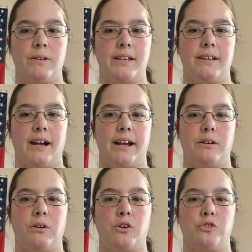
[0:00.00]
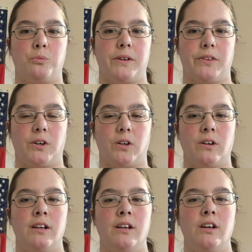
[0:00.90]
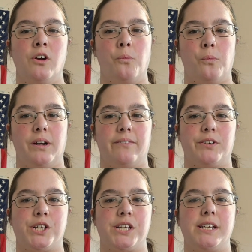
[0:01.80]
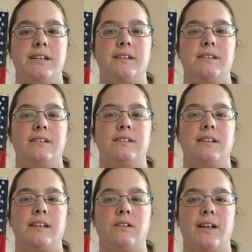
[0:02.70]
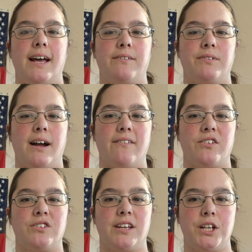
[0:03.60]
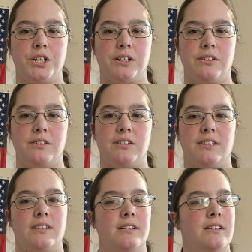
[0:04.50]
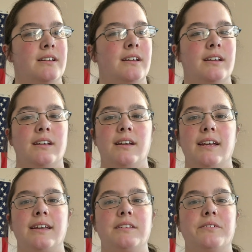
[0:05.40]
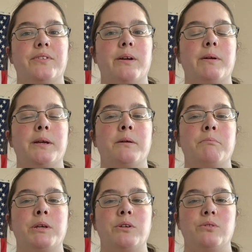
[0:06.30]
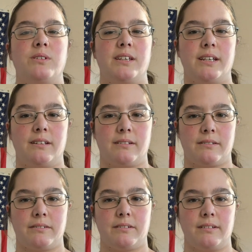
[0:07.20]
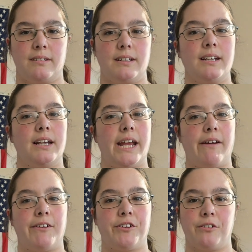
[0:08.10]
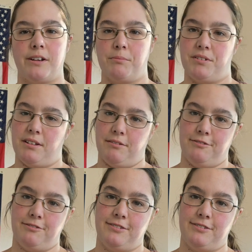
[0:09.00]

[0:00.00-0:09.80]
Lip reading: He kind of goes with her wherever she is, and he'll have conversations, and he's a very amusing character himself.